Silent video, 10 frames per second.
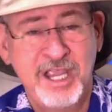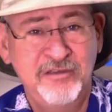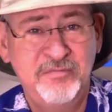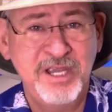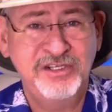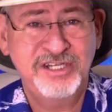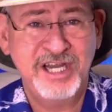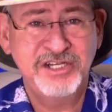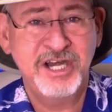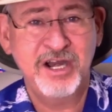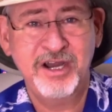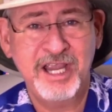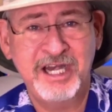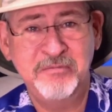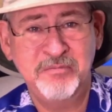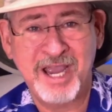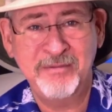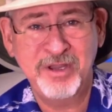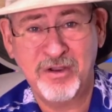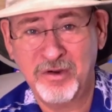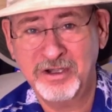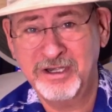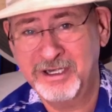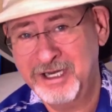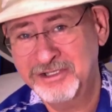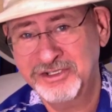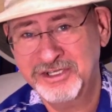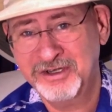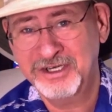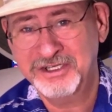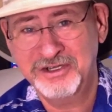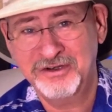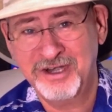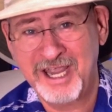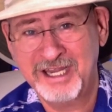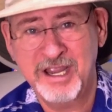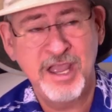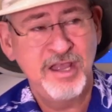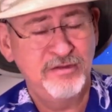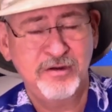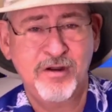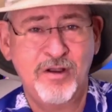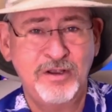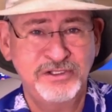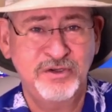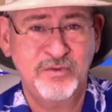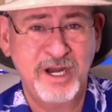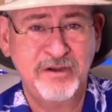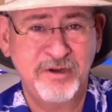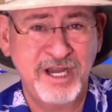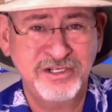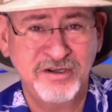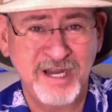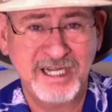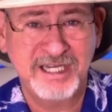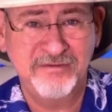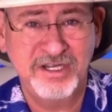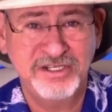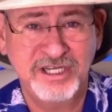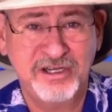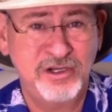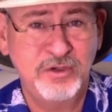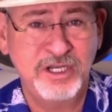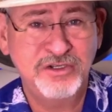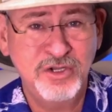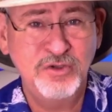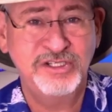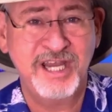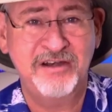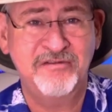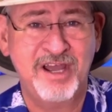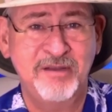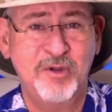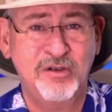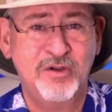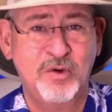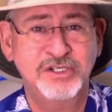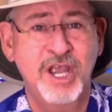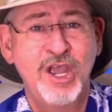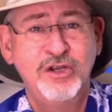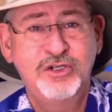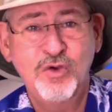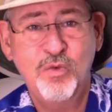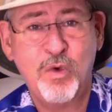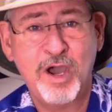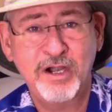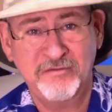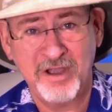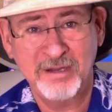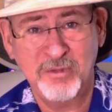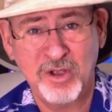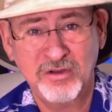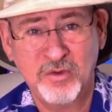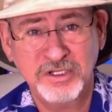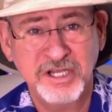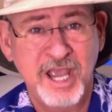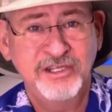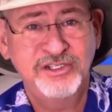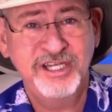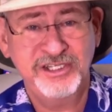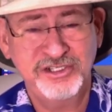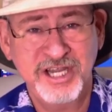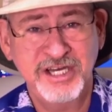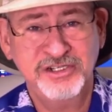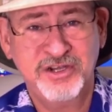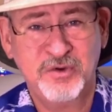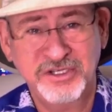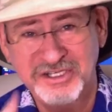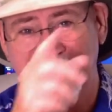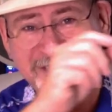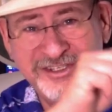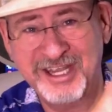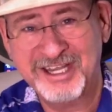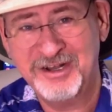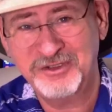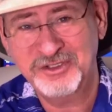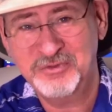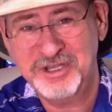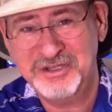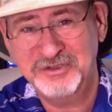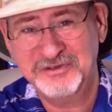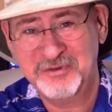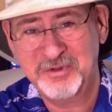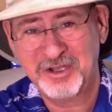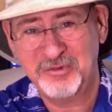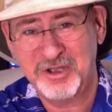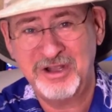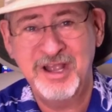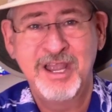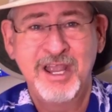If being stationary and imbibing aren't necessarily to your liking, there are also recreational activities including 2 sand volleyball courts, 2 water volleyball courts, 6 tennis courts, yes, that can also be used for pickleball,